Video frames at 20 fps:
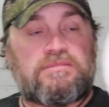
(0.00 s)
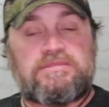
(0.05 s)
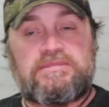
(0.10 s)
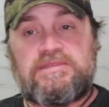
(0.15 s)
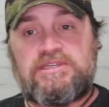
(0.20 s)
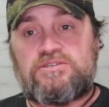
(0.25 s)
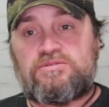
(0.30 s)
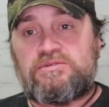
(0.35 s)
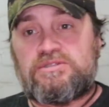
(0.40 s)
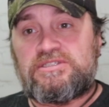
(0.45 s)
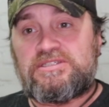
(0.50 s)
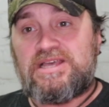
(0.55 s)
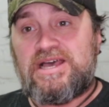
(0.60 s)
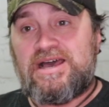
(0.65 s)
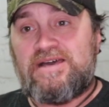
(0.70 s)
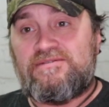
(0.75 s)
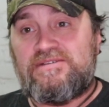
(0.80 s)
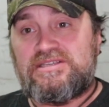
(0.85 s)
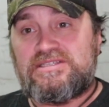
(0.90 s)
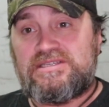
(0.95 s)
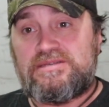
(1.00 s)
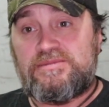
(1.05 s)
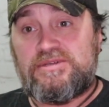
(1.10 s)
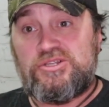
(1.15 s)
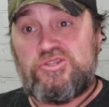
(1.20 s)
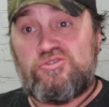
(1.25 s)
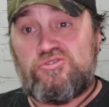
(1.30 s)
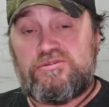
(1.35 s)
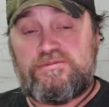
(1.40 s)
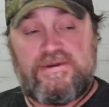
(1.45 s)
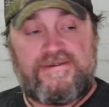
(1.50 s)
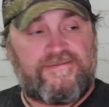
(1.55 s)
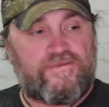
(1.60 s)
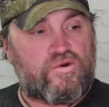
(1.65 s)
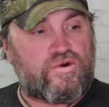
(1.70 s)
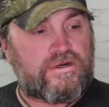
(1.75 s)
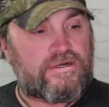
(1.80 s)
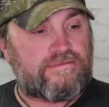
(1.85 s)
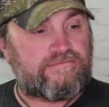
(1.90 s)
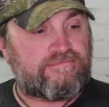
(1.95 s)
This one's obviously been used
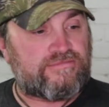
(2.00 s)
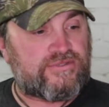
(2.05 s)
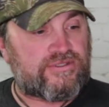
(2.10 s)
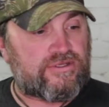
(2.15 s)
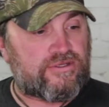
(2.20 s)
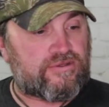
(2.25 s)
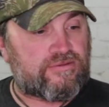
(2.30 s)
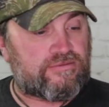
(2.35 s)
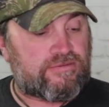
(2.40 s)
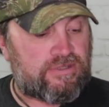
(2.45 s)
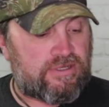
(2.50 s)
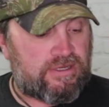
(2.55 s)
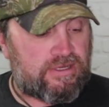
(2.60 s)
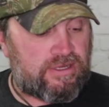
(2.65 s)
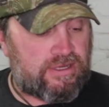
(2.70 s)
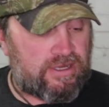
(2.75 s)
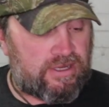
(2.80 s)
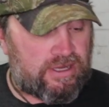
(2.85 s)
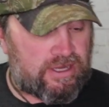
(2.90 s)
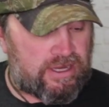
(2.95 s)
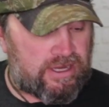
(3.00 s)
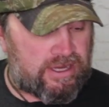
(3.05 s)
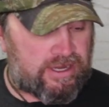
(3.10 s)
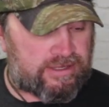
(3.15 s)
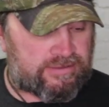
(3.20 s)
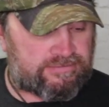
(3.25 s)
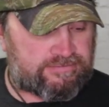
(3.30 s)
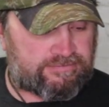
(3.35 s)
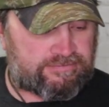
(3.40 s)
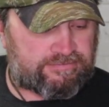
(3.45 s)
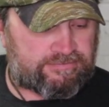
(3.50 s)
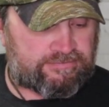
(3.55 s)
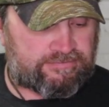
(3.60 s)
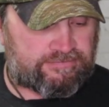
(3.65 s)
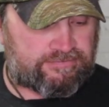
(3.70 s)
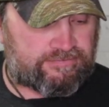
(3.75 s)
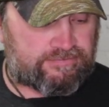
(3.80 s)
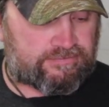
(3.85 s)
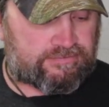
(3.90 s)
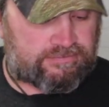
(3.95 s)
before, so uh, I'm
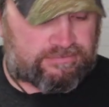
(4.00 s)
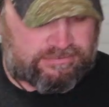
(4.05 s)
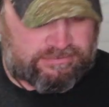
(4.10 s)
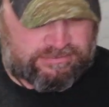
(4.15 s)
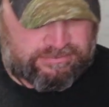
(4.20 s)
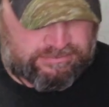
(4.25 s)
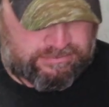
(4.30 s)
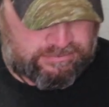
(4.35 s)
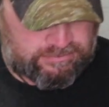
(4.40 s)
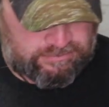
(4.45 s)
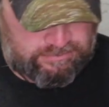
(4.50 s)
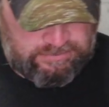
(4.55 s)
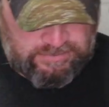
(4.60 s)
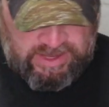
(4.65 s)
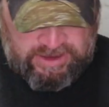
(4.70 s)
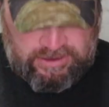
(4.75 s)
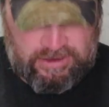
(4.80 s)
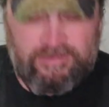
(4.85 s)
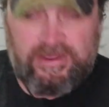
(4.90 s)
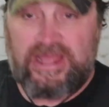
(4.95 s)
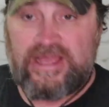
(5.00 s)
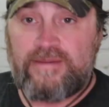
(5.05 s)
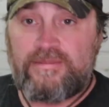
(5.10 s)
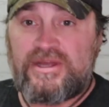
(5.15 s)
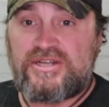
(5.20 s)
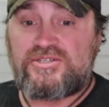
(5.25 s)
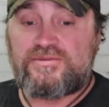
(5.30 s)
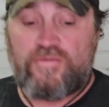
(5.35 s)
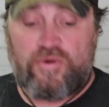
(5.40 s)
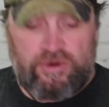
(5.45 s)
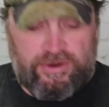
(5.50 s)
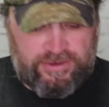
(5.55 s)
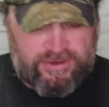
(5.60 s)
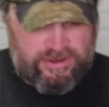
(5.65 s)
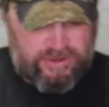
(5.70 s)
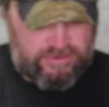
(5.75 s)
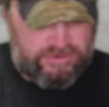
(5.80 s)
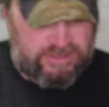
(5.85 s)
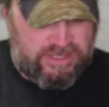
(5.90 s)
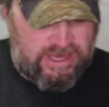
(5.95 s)
gonna make a bunch more of
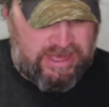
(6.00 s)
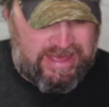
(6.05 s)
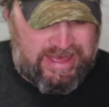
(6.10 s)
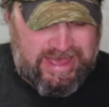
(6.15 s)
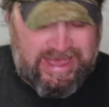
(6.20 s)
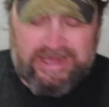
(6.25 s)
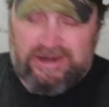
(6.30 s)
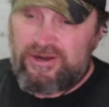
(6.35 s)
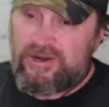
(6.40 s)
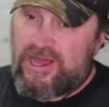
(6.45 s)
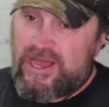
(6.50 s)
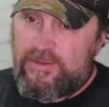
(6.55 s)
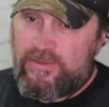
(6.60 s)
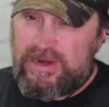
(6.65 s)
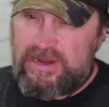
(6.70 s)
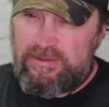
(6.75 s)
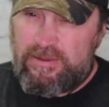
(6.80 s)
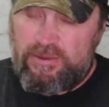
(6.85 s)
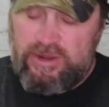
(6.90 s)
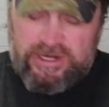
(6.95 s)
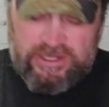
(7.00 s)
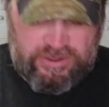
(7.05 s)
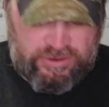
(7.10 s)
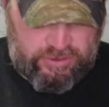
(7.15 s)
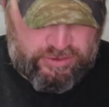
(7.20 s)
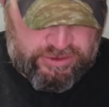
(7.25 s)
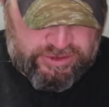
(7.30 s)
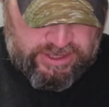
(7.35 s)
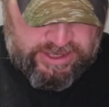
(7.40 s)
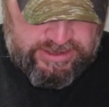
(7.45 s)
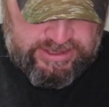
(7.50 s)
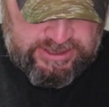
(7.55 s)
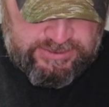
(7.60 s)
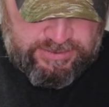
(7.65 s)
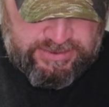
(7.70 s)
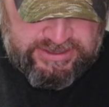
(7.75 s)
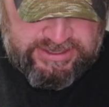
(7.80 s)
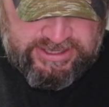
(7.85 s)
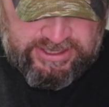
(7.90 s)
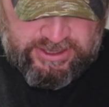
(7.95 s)
those. I don't know how many I'm gonna use on this
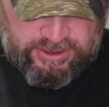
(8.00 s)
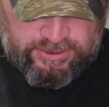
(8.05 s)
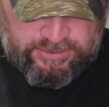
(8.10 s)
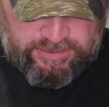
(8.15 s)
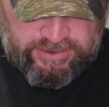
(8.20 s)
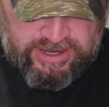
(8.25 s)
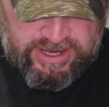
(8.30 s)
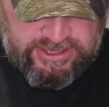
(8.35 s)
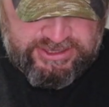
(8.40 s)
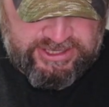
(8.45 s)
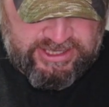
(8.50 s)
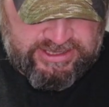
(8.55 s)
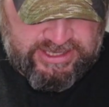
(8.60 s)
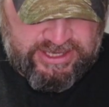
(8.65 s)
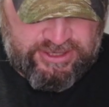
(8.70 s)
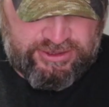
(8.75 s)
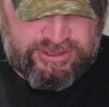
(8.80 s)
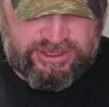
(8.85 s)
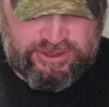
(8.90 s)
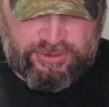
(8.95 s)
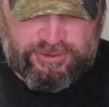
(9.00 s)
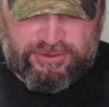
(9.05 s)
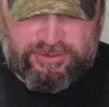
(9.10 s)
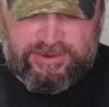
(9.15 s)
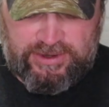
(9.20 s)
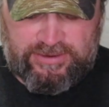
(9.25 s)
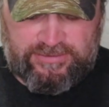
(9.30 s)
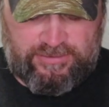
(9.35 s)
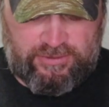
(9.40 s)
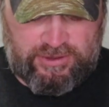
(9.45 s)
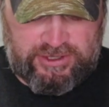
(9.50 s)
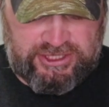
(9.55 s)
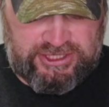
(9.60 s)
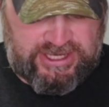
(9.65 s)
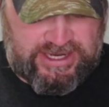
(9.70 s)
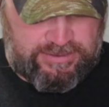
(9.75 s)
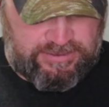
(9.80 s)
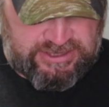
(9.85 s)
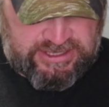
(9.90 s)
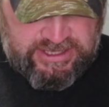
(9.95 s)
particular project. I usually do three or four
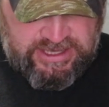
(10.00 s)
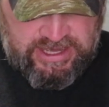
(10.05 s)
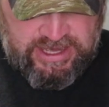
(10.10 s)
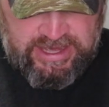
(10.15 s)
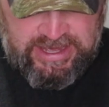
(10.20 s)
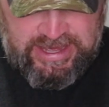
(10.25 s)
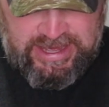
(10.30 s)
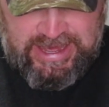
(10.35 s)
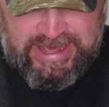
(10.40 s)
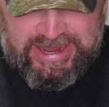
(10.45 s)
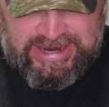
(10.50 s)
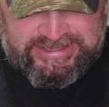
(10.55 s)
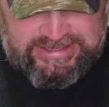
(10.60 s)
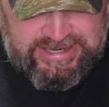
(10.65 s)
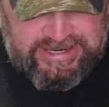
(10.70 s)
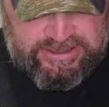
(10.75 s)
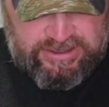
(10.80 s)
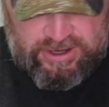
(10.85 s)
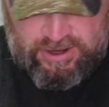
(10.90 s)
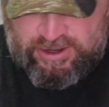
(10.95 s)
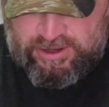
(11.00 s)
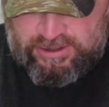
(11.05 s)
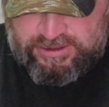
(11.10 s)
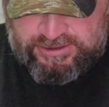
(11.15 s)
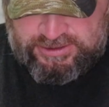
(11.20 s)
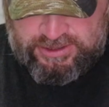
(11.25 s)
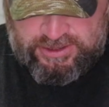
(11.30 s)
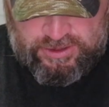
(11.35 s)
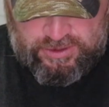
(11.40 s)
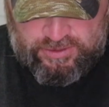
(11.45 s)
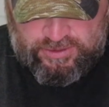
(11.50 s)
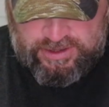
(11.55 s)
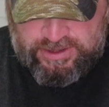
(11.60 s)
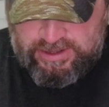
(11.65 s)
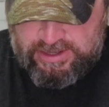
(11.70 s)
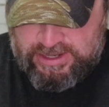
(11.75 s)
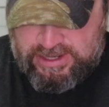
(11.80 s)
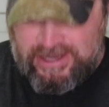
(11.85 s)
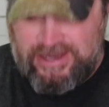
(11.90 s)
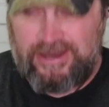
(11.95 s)
shapes. I tend to also,
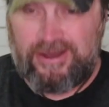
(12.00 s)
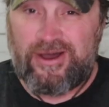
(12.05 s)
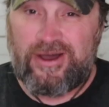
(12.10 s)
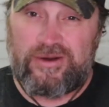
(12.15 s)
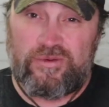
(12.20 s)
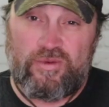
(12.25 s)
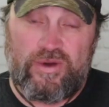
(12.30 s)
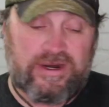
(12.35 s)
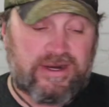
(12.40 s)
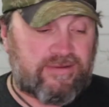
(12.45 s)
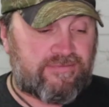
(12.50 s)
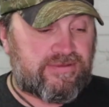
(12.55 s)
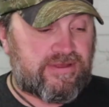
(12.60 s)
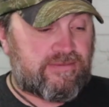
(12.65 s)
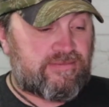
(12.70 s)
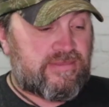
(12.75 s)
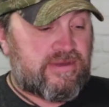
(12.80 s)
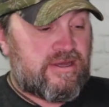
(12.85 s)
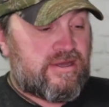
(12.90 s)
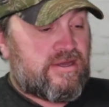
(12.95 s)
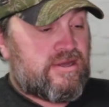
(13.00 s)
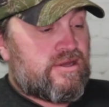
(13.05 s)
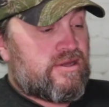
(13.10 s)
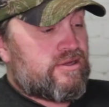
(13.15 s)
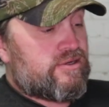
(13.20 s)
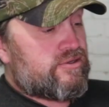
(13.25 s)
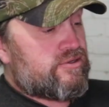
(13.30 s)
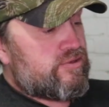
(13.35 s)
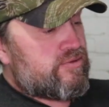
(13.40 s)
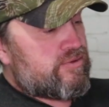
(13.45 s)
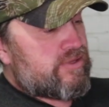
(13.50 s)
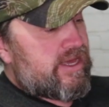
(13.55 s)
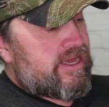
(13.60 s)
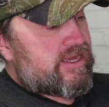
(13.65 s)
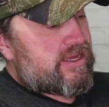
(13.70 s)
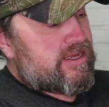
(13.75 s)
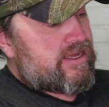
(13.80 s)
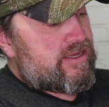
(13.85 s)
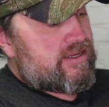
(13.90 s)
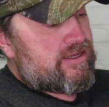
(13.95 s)
uh, on one of them, do
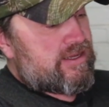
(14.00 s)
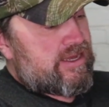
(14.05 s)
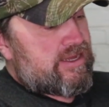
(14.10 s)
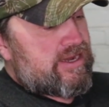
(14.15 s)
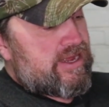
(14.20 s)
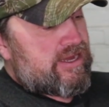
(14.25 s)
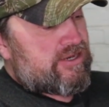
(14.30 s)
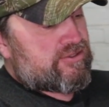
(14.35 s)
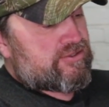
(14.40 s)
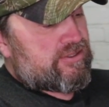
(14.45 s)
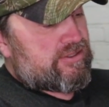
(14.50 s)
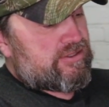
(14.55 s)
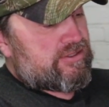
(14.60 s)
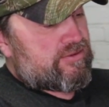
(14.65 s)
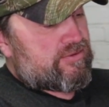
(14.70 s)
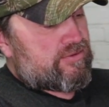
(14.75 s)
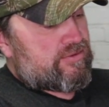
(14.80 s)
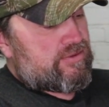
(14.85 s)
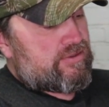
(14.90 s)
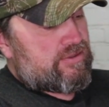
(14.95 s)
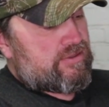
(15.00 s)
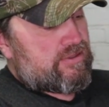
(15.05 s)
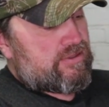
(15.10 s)
like an extra little